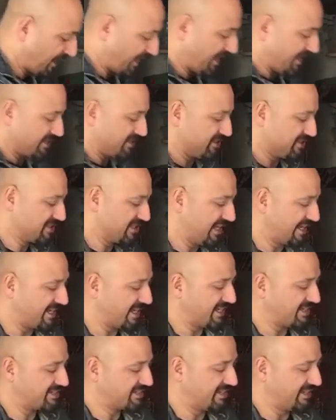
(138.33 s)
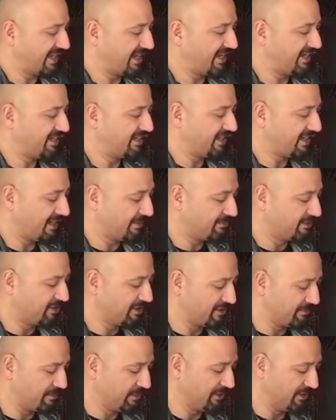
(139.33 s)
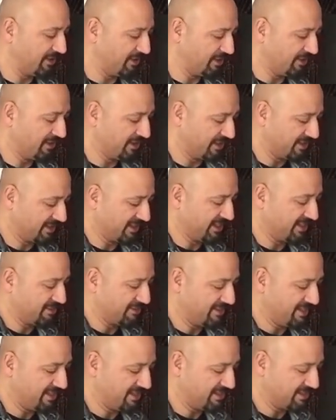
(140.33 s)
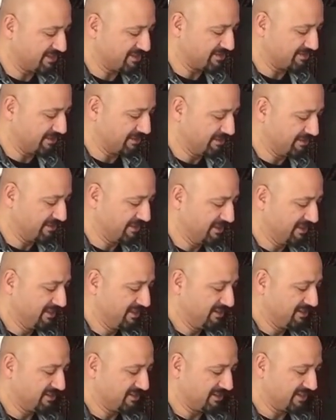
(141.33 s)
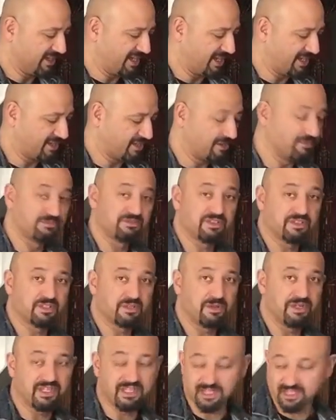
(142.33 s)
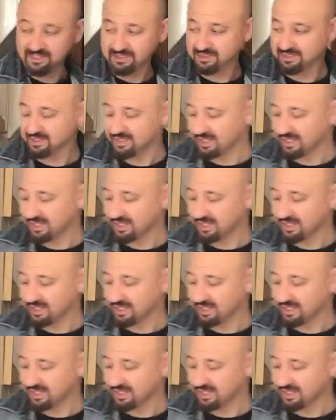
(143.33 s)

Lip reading: And just like yesterday, I'm going to put the other ingredients through. So there comes the squeaking.